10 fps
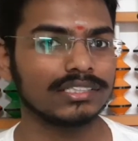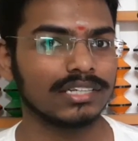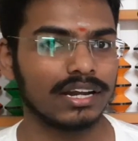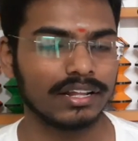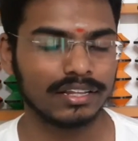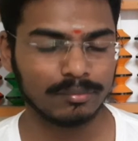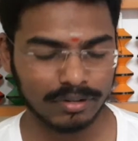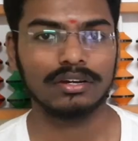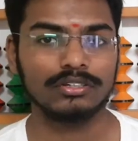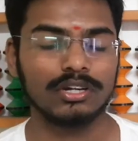are nothing
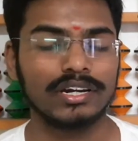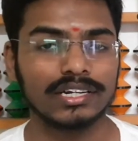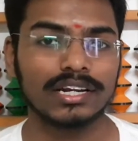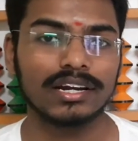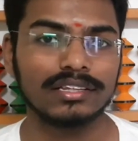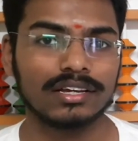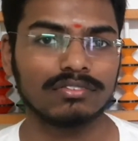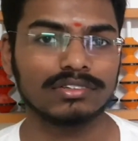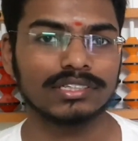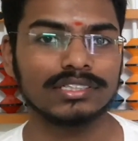but you are dictating the
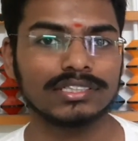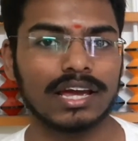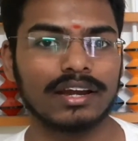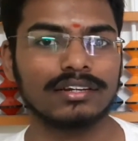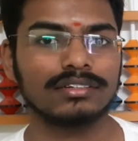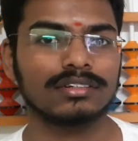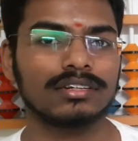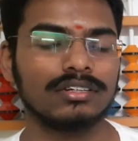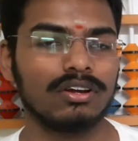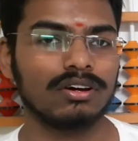questions and
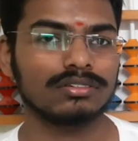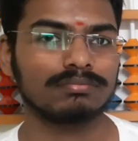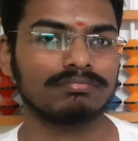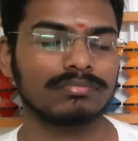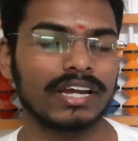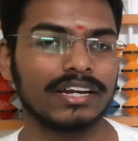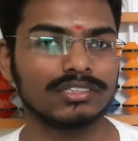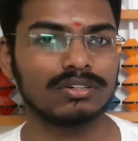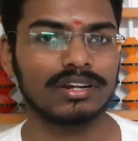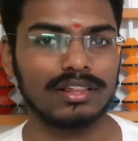your kid
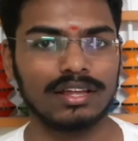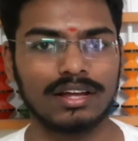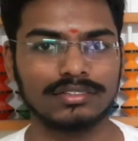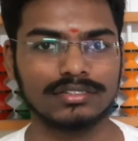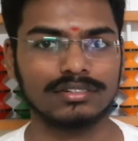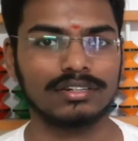should tell the answer.